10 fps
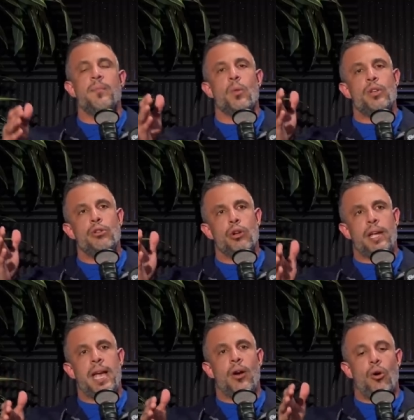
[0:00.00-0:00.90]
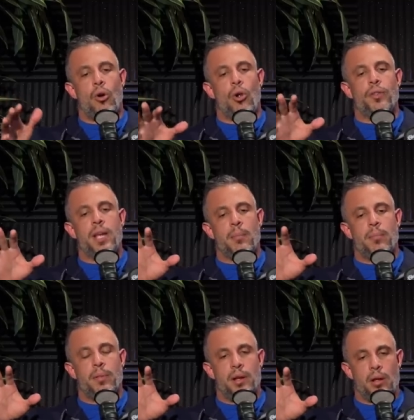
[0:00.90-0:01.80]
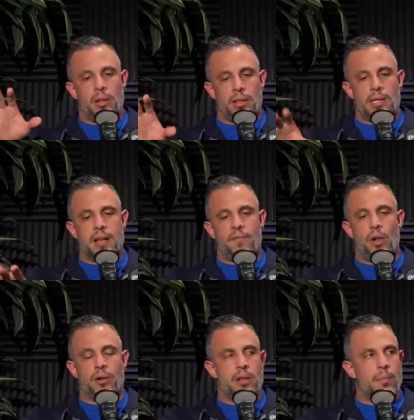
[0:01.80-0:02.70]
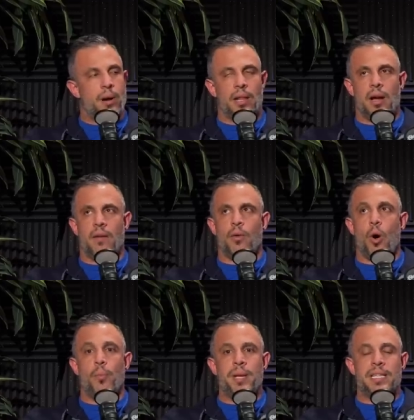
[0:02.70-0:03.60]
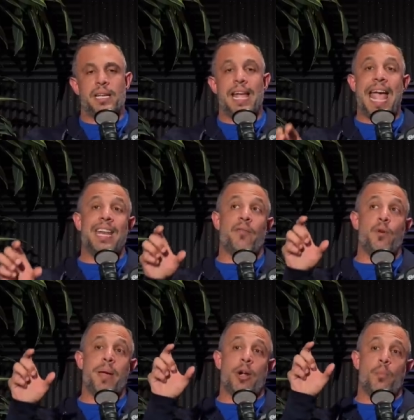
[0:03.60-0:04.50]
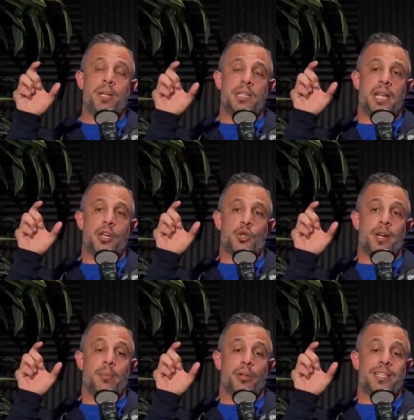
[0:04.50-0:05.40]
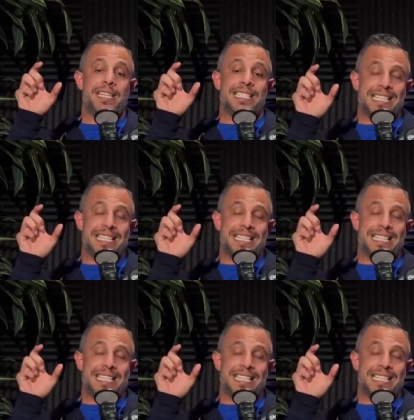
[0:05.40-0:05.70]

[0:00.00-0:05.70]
When you look at all the, um, the, the things that fall under the umbrella of obesity, and if you make obesity a treatable disease